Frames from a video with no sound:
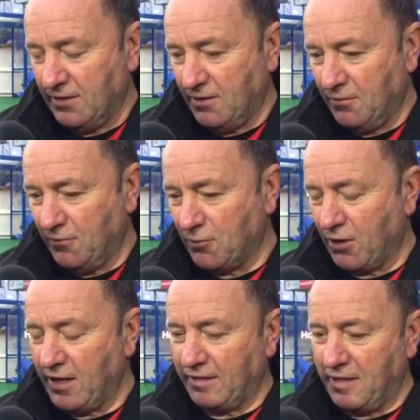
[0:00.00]
you know, we've all
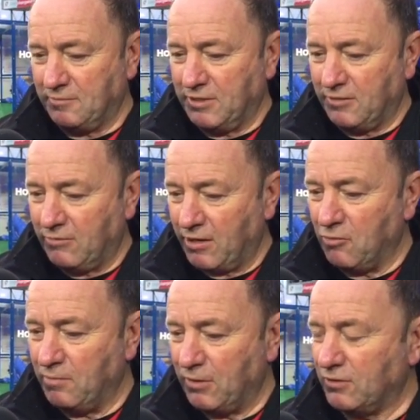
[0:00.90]
got our names in the
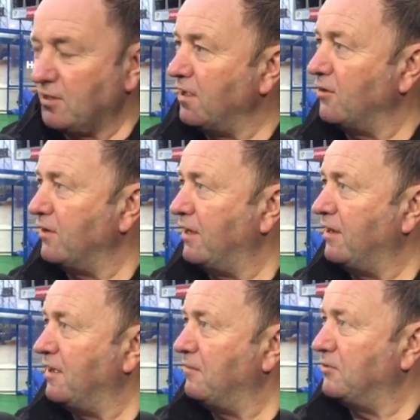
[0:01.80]
record books. They got
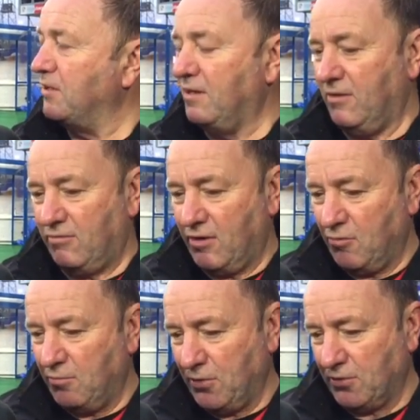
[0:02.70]
their names in the
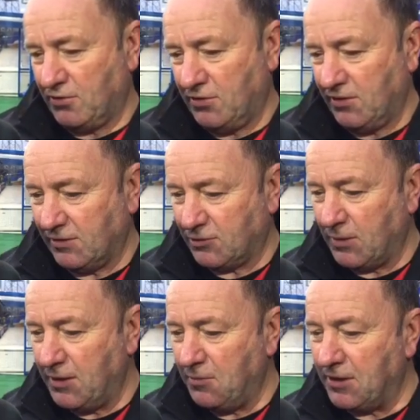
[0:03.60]
record books.
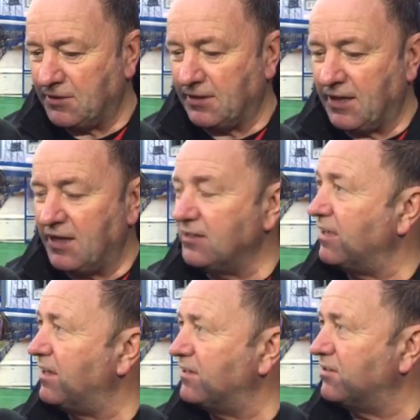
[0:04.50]
21 today, is
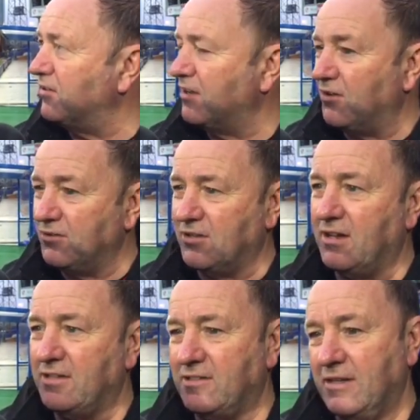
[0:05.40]
that how the song goes?
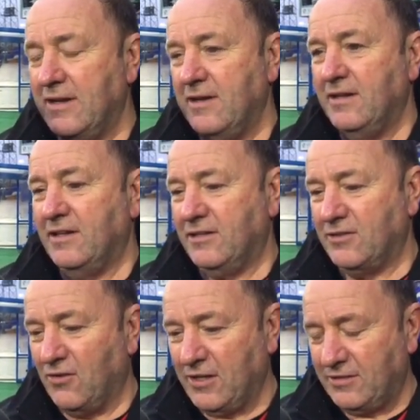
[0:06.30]
So
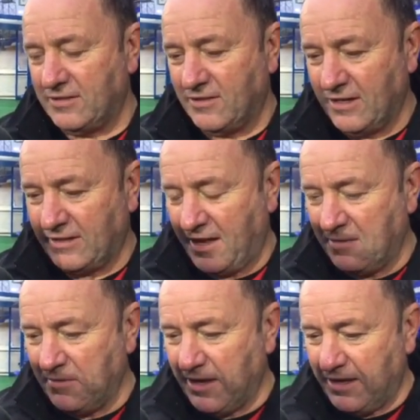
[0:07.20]
that's nice. I had
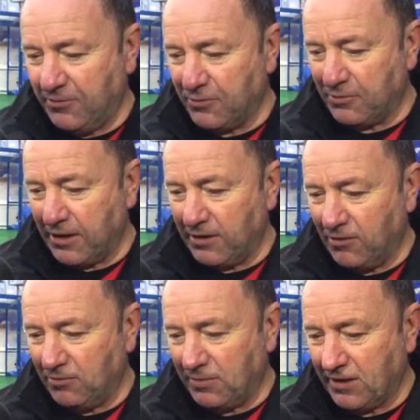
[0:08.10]
that in my head all the way
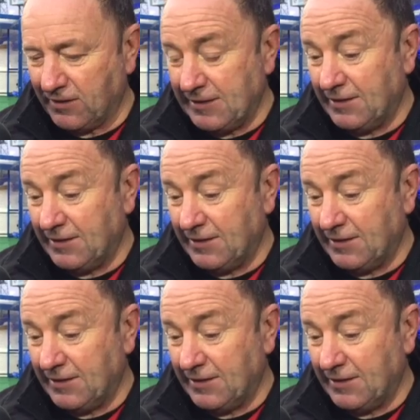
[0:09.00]
along, but